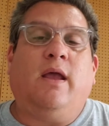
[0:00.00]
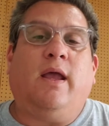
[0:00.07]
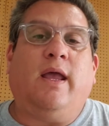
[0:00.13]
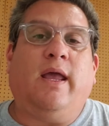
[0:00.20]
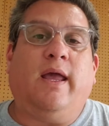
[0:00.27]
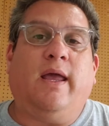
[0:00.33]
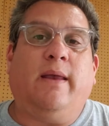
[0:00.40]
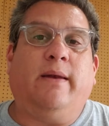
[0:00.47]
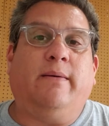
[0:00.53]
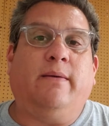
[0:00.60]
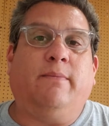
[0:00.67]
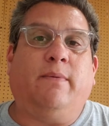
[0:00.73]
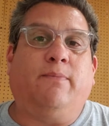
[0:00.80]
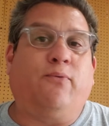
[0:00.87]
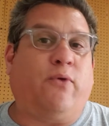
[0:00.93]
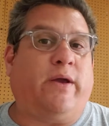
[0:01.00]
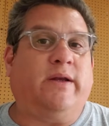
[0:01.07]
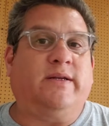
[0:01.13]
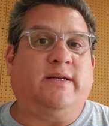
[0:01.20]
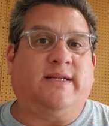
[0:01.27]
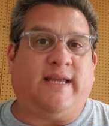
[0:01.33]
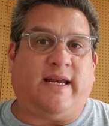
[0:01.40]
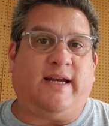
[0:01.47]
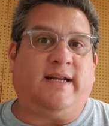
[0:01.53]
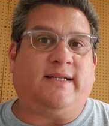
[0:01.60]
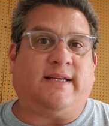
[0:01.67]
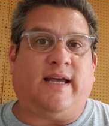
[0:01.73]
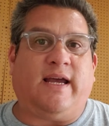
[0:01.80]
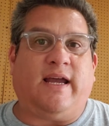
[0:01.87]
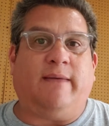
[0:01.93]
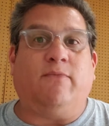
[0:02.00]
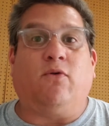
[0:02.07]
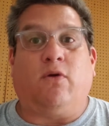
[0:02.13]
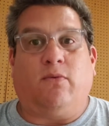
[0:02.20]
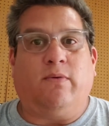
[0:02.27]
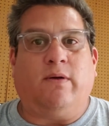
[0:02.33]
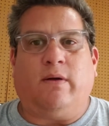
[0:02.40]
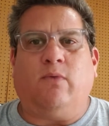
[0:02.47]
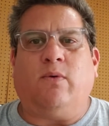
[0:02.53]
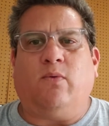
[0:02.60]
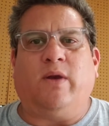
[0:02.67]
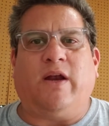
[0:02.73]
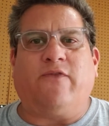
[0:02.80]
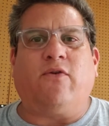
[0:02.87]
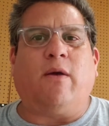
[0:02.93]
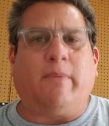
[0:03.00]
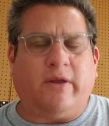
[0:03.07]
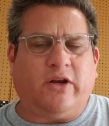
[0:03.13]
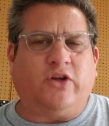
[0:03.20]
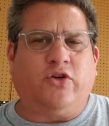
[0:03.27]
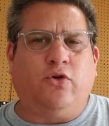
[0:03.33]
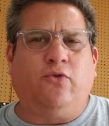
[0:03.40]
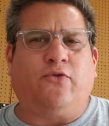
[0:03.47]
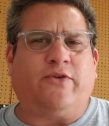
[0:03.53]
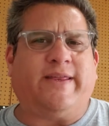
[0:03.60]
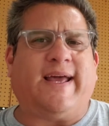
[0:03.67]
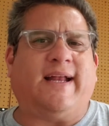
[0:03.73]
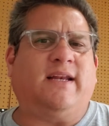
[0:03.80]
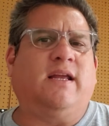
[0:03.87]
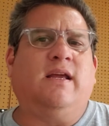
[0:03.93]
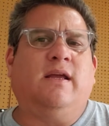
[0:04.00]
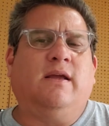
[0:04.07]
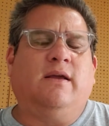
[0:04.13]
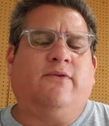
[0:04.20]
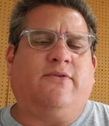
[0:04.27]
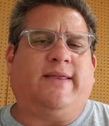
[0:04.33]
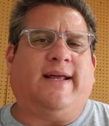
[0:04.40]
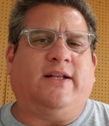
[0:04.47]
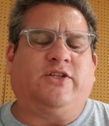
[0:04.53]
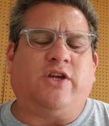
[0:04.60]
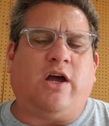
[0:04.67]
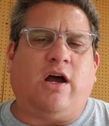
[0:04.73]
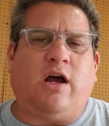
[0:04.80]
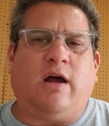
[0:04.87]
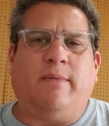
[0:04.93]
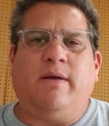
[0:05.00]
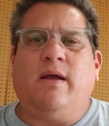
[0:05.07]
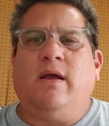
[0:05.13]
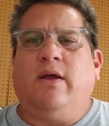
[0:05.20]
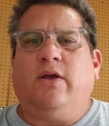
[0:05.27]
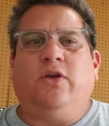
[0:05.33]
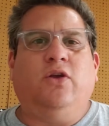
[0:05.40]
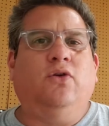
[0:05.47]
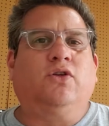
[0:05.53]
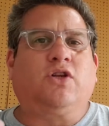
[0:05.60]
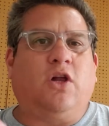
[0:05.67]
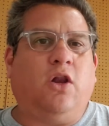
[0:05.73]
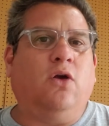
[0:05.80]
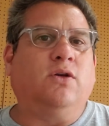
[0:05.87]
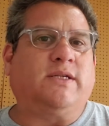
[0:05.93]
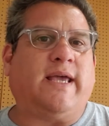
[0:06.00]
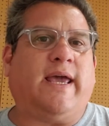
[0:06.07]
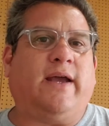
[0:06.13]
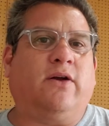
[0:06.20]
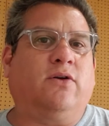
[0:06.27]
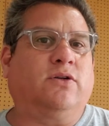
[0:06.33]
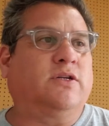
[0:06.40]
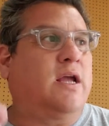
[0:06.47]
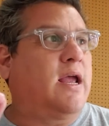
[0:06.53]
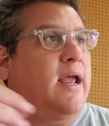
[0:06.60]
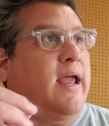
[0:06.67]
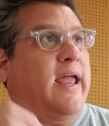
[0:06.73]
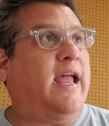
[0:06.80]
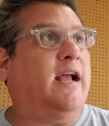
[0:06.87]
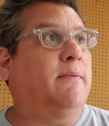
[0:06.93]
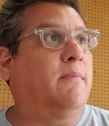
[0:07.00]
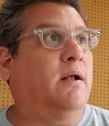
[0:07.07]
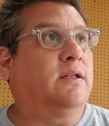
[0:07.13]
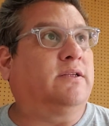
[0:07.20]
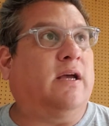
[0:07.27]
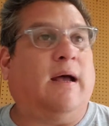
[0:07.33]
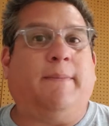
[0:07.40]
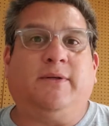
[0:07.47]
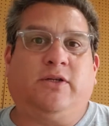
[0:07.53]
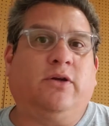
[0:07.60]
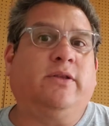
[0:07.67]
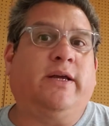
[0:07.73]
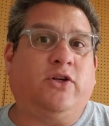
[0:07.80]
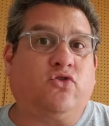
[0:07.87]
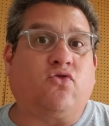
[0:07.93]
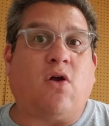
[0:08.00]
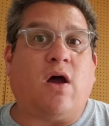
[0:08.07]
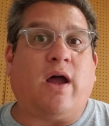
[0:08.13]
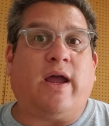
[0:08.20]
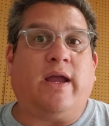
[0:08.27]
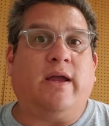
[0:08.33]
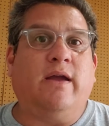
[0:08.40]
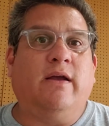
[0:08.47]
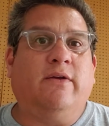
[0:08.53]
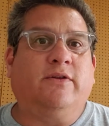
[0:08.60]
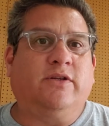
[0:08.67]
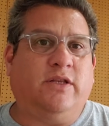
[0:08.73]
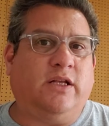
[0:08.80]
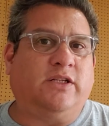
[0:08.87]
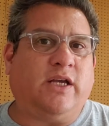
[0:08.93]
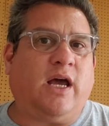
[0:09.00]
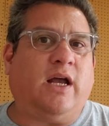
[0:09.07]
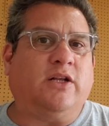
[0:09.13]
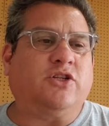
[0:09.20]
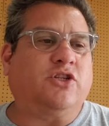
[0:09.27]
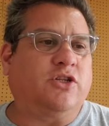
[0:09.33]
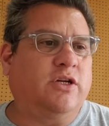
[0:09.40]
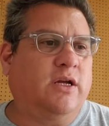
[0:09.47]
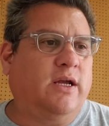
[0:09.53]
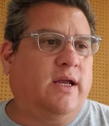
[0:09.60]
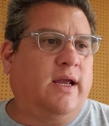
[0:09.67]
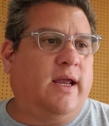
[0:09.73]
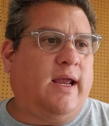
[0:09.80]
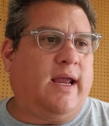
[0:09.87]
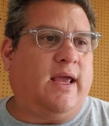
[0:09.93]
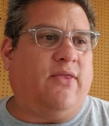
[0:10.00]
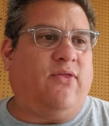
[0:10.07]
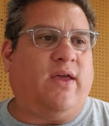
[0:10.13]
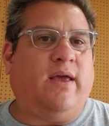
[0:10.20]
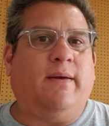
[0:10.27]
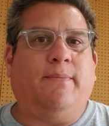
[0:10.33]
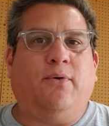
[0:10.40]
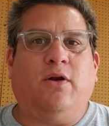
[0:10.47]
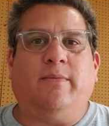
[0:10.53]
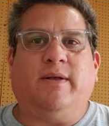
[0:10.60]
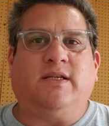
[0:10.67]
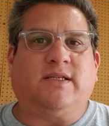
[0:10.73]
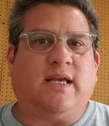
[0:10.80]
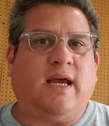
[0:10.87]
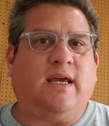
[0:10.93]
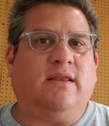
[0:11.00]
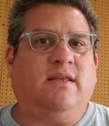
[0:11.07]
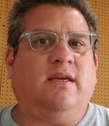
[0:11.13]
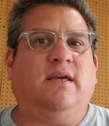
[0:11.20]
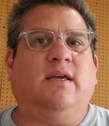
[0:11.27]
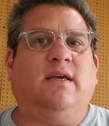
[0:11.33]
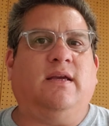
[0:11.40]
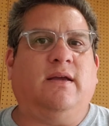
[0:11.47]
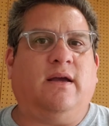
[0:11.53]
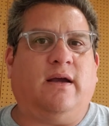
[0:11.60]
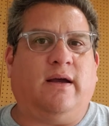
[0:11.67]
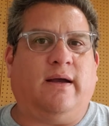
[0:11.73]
and print 10 at a time, or whatever I'm going to do for that job. Use clothes hangers, hang them on top until they dry to the touch, and then put them inside the